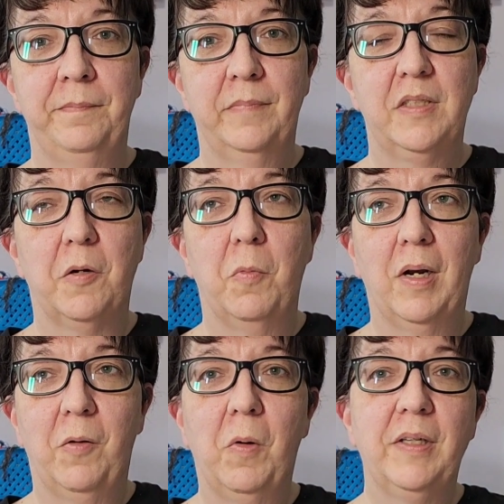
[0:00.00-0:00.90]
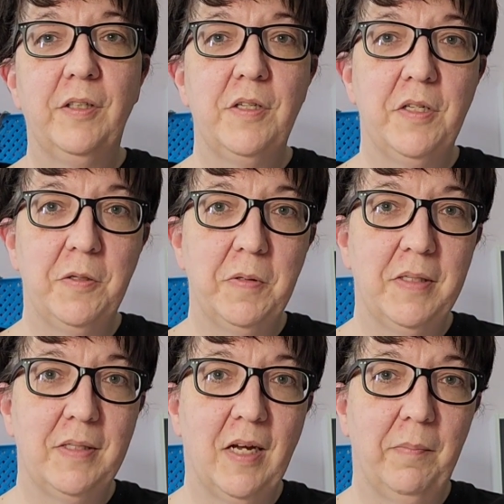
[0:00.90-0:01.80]
So what I want you to do is
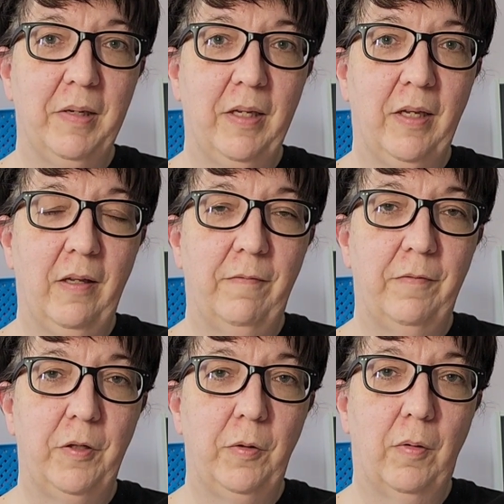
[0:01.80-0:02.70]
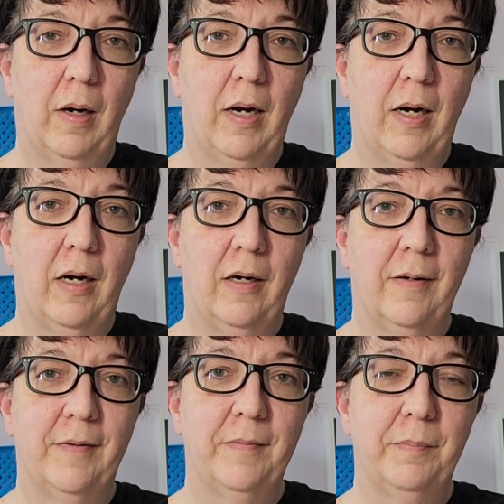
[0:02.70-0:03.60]
tell me if you are
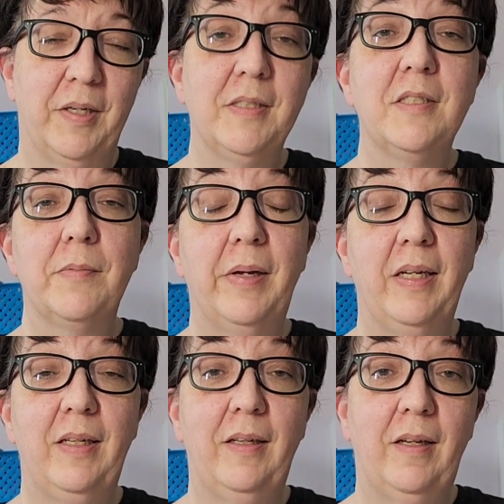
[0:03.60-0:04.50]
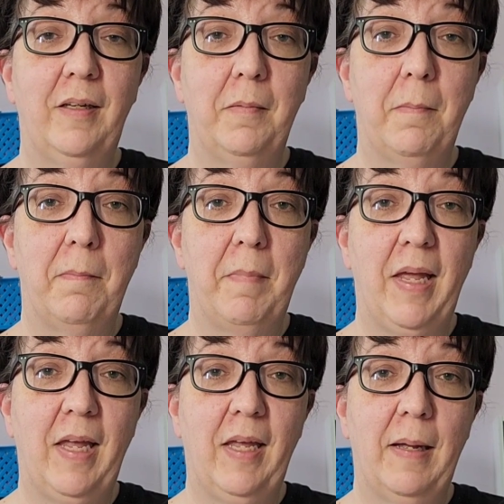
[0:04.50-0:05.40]
participating in
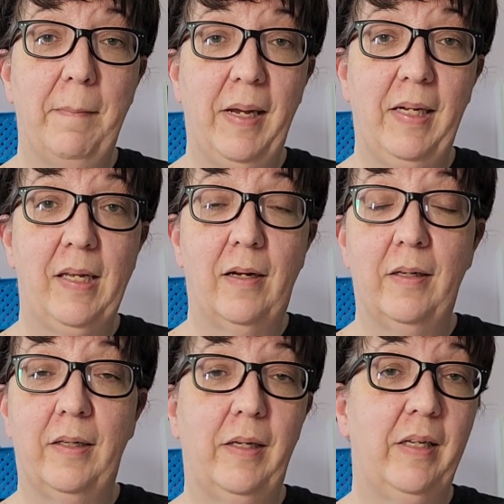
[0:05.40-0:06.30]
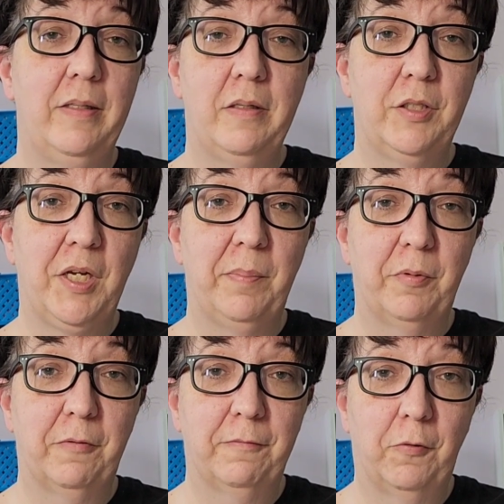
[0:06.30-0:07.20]
May Mania in any shape
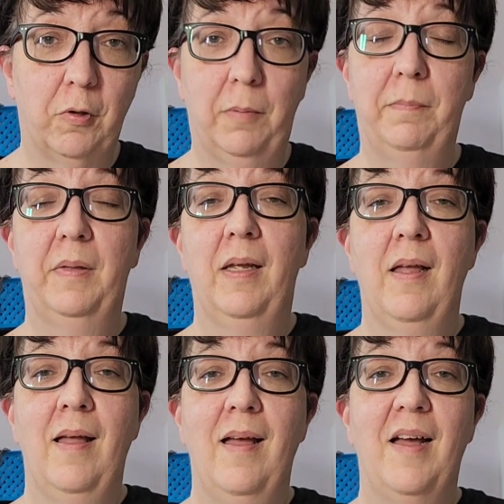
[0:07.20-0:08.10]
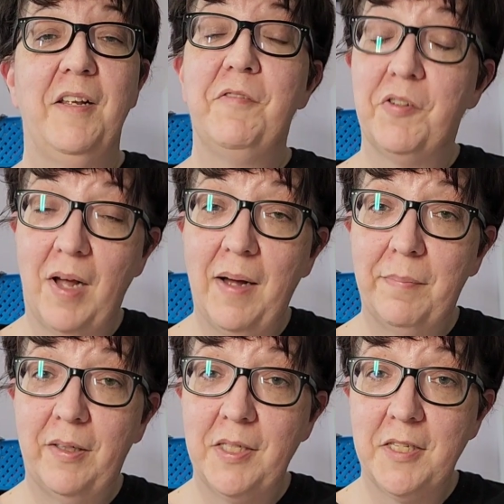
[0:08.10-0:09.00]
or form, and if you're not
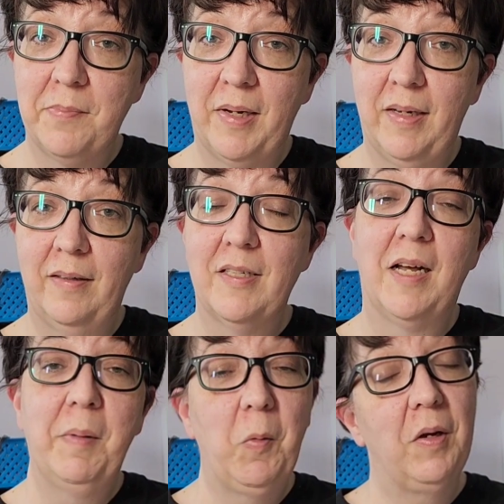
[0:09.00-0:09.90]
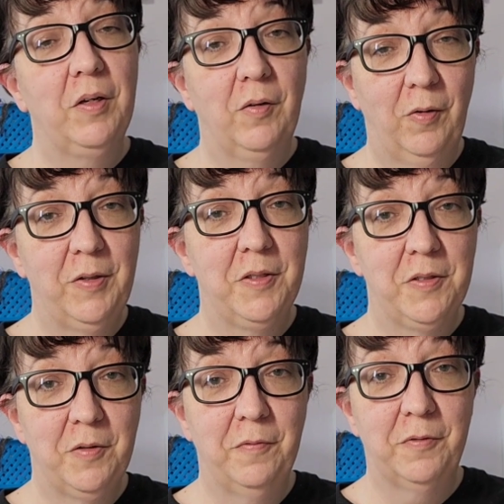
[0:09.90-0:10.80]
participating, tell me what you're going to
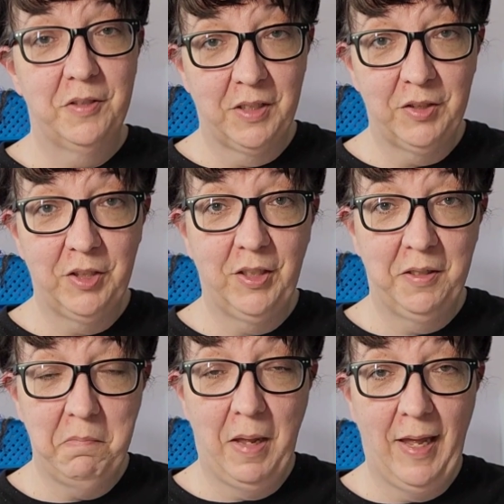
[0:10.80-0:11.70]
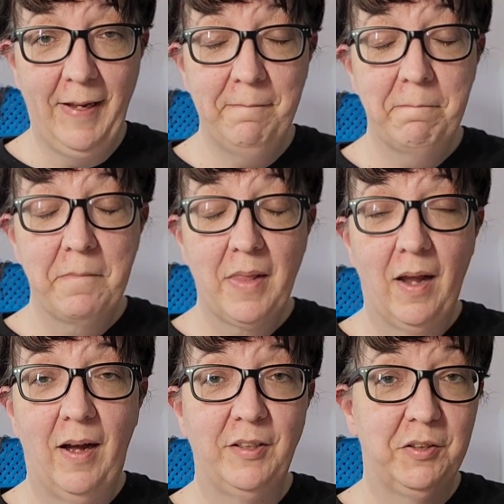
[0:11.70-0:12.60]
do for stitching in May.
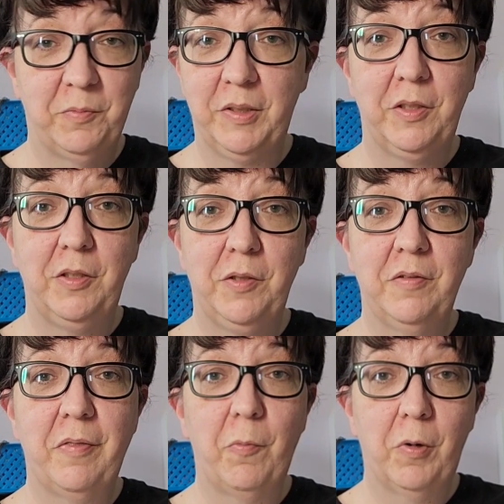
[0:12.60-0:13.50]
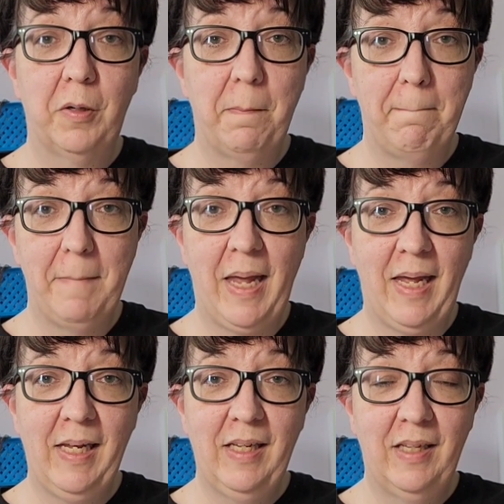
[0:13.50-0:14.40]
I just want you to use the word
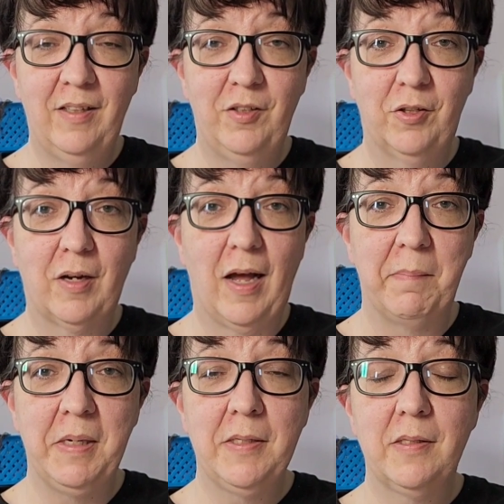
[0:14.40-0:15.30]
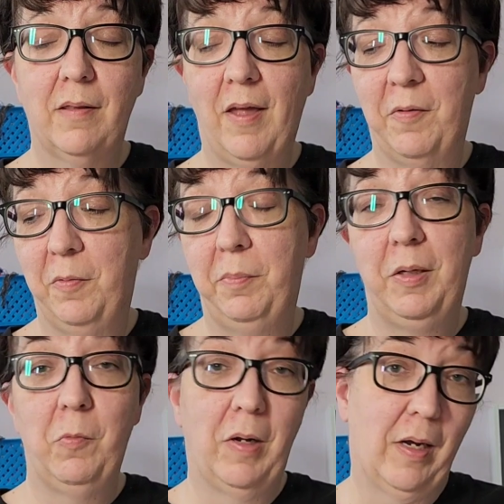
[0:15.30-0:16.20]
May in your comment. That will be
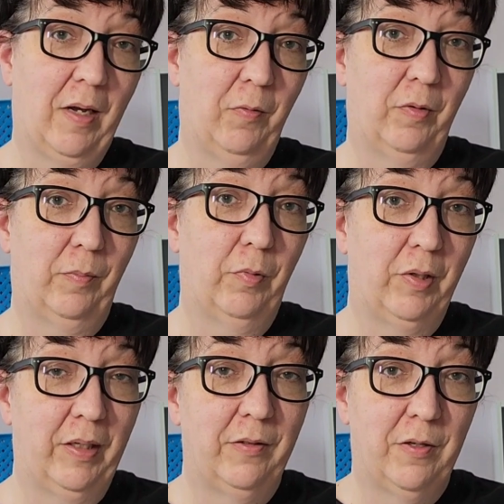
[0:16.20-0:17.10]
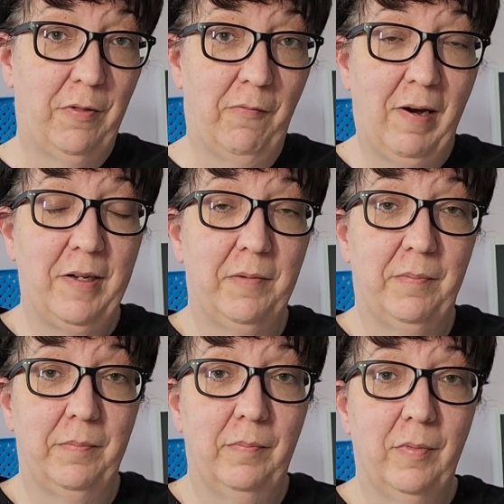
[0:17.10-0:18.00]
what I will put into the random
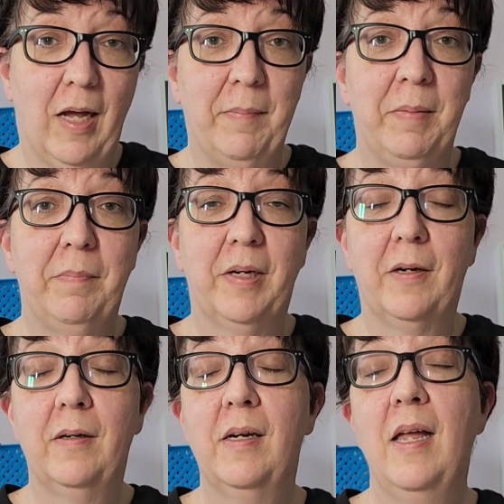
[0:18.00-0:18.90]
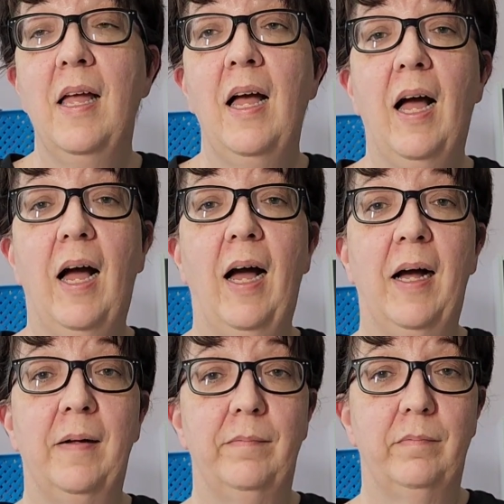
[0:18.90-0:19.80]
comment picker.
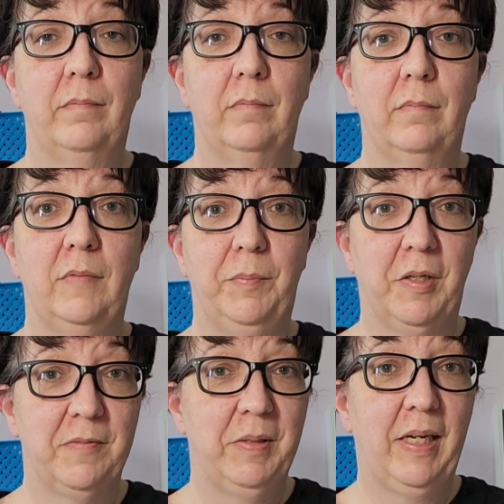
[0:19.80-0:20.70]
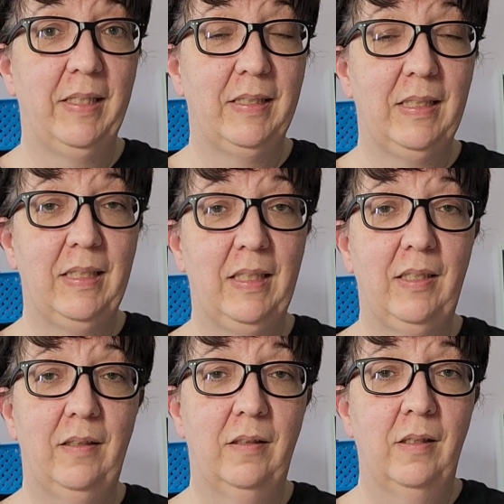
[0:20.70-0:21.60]
You must be
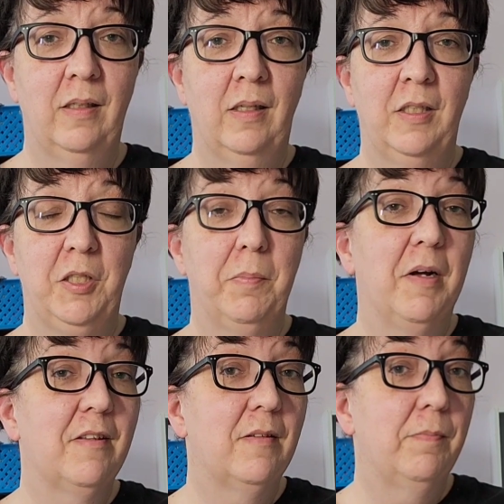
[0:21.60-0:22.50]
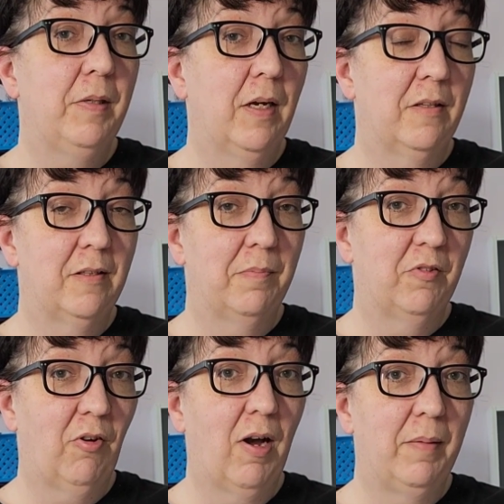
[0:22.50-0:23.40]
18, you must be a
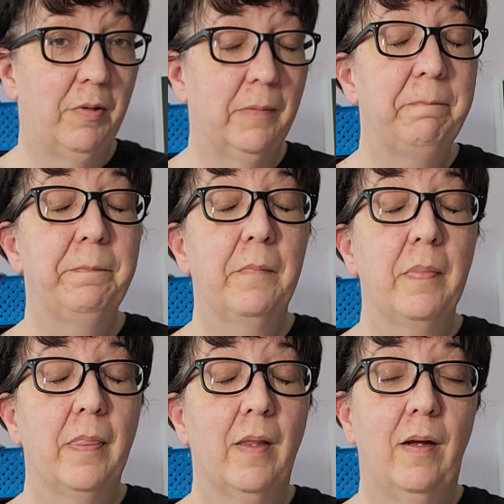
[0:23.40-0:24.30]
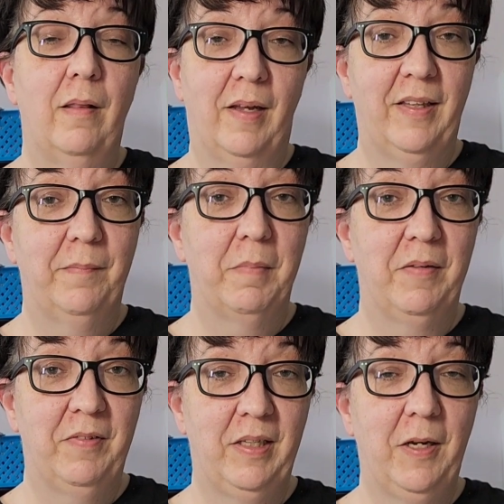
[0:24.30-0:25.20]
subscriber, like my
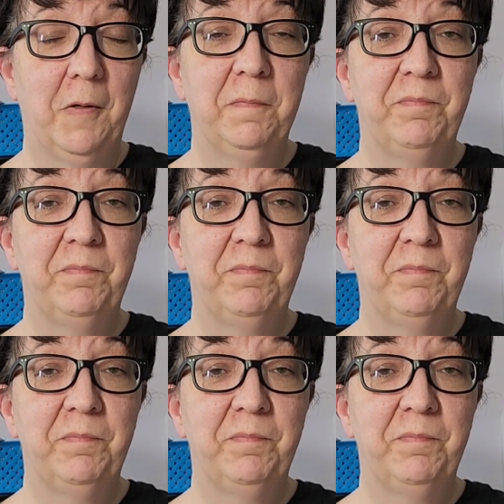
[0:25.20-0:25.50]
video.